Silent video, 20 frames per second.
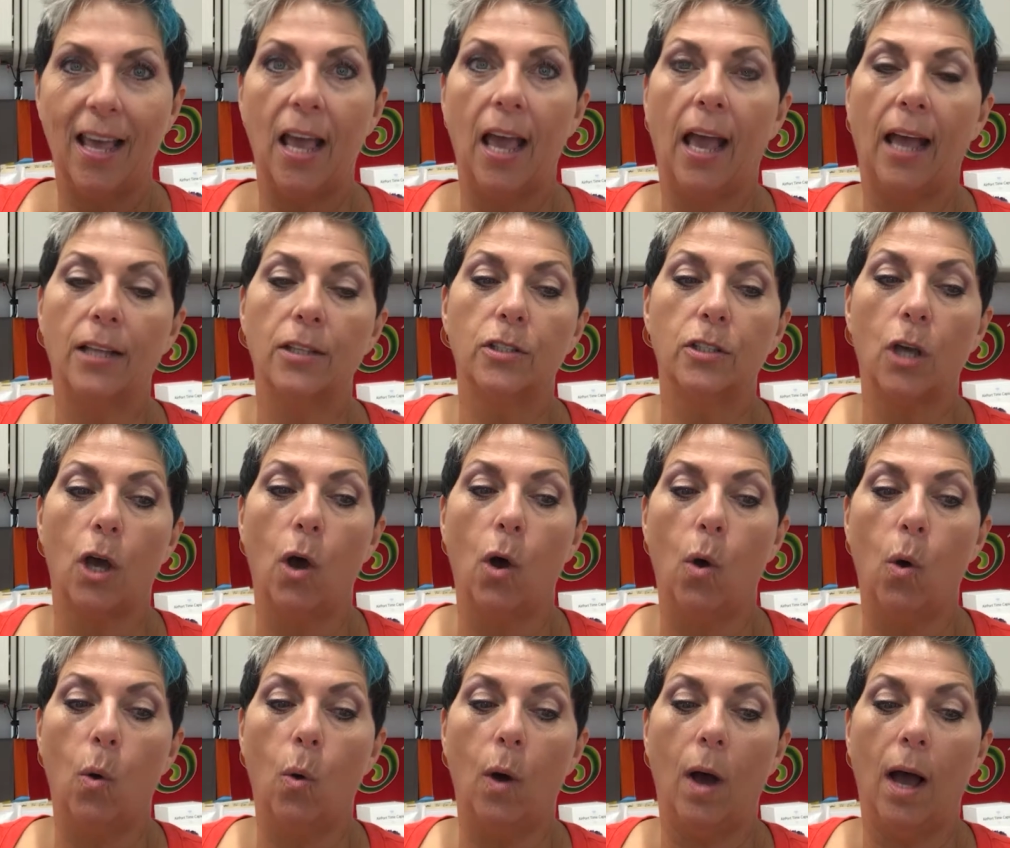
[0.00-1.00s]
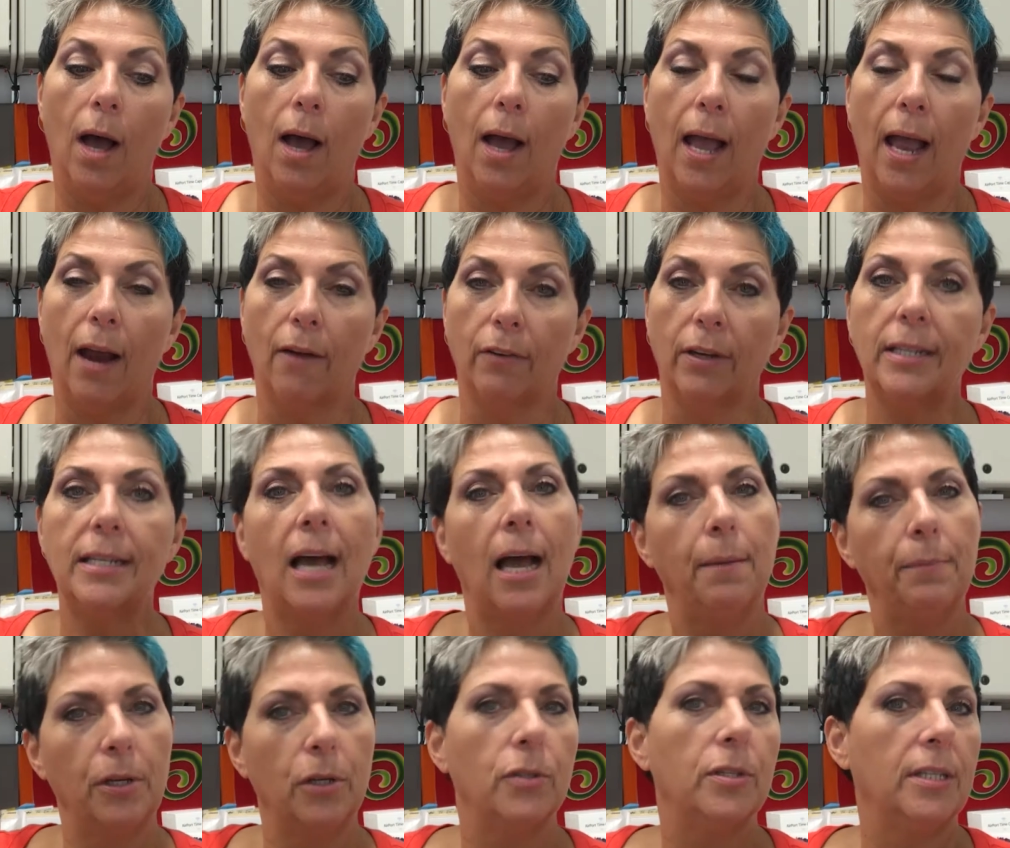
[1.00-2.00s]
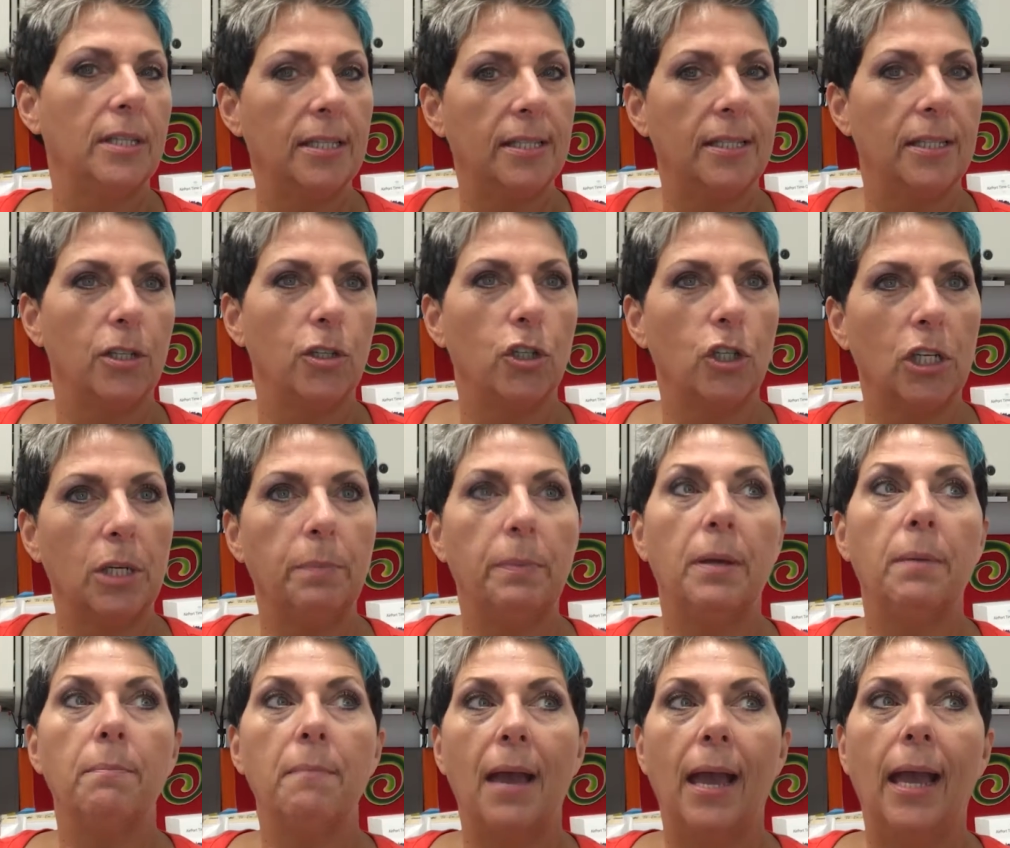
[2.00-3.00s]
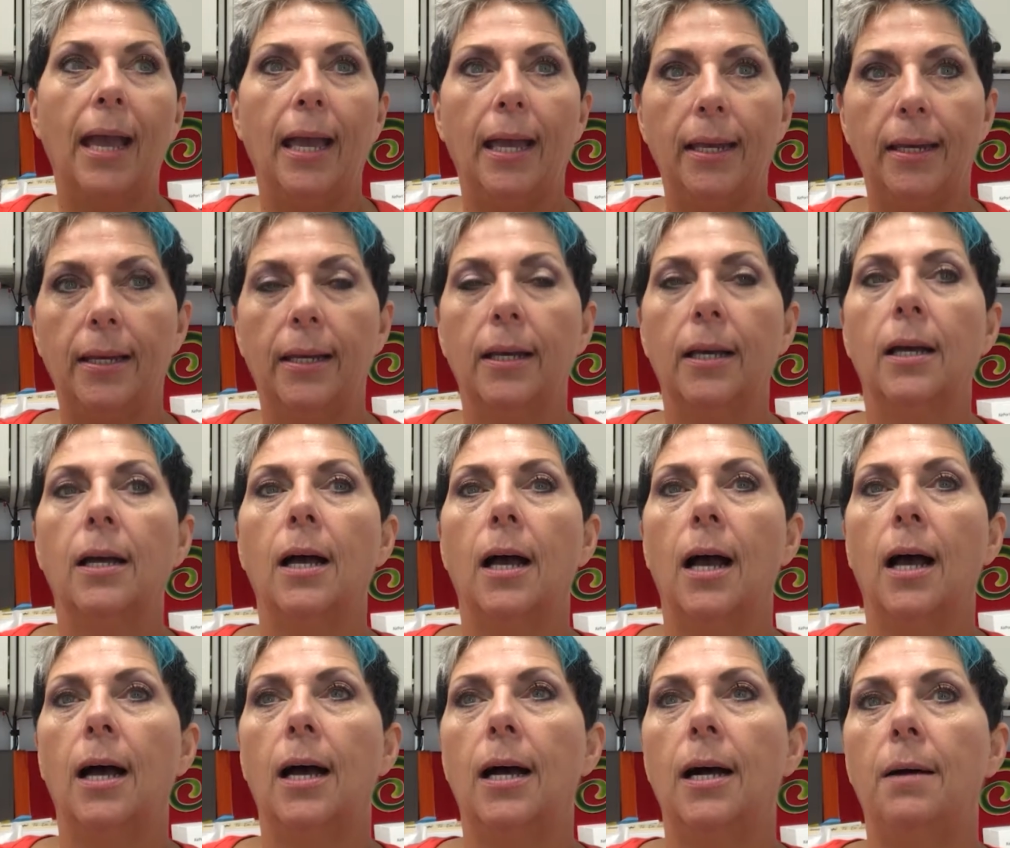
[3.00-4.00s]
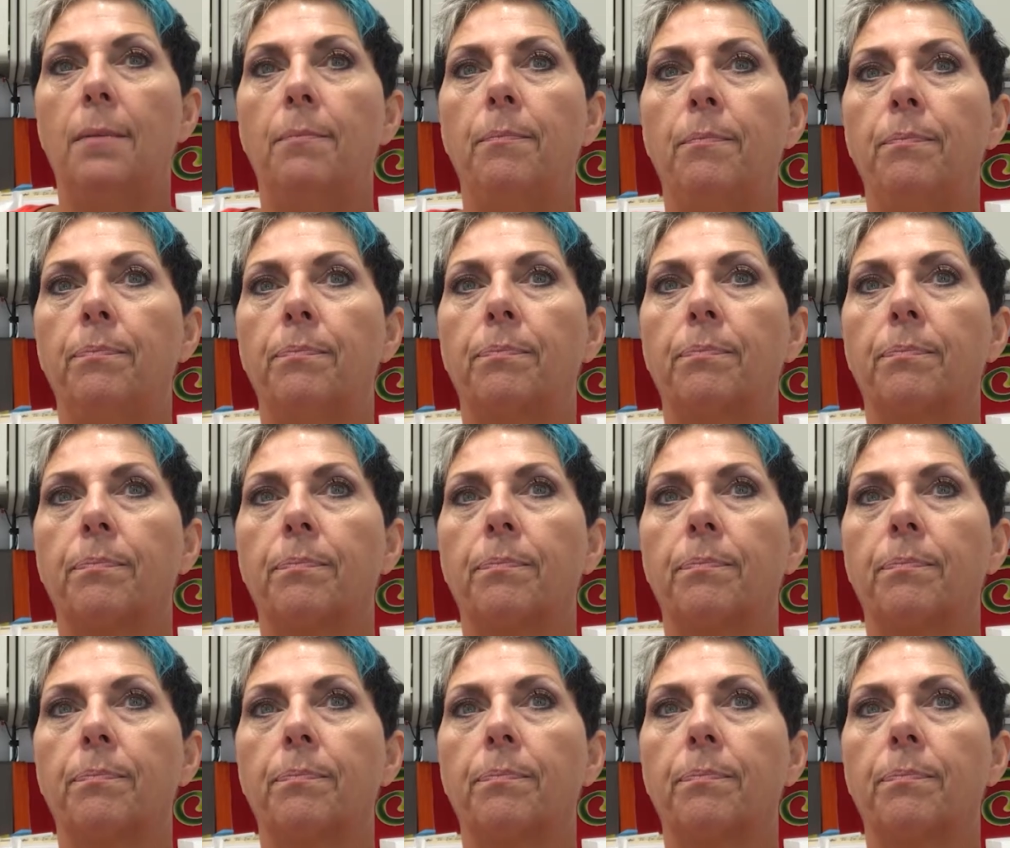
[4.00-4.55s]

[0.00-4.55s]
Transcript: And so every time there's a decision to be made, when